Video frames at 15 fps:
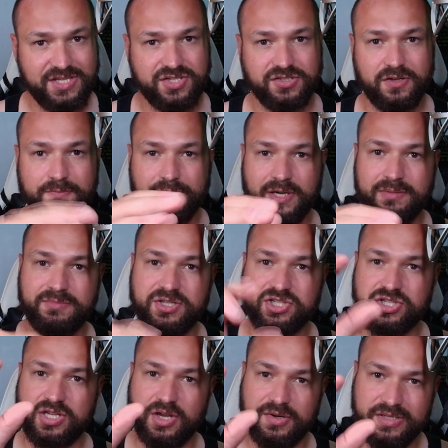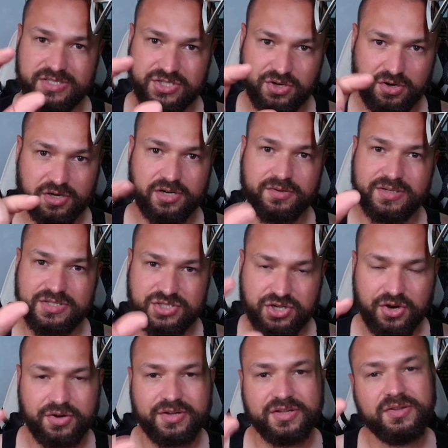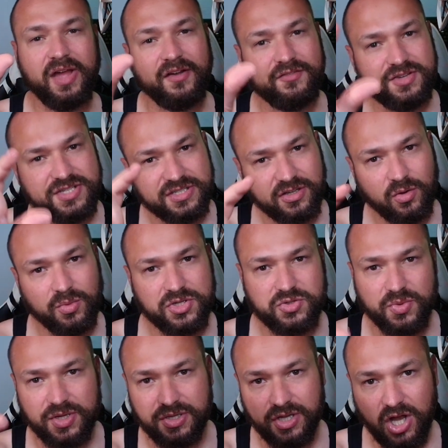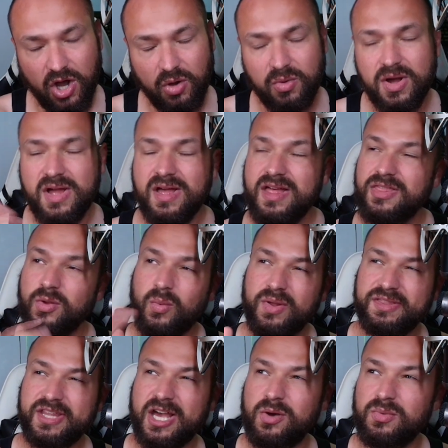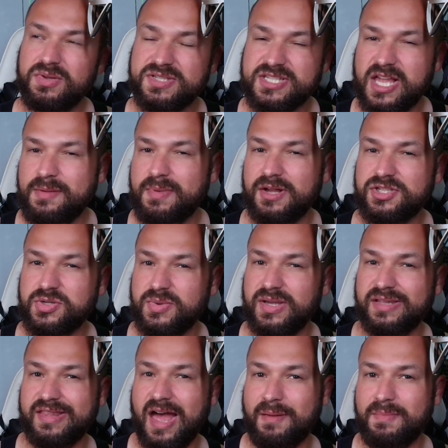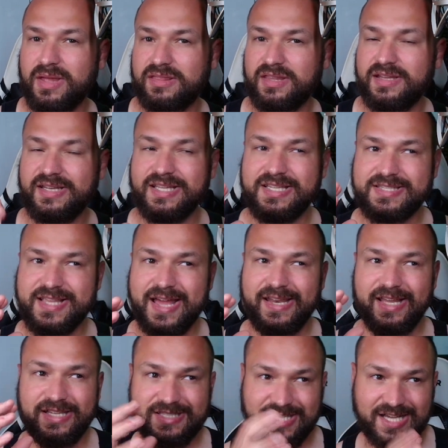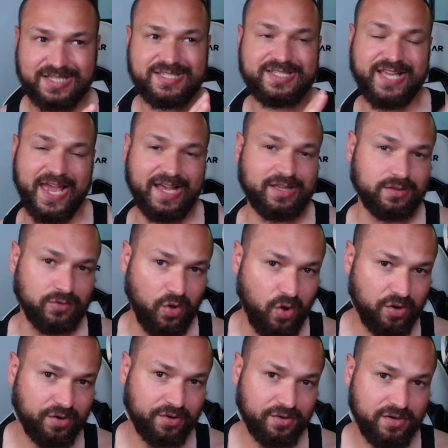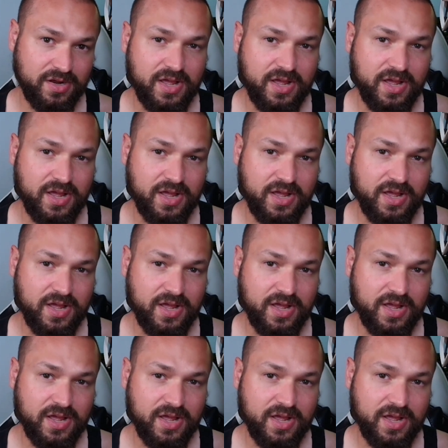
So you're pretty much getting darker and darker every single which way you go. The one thing I will say about doing it that method is that it does take longer.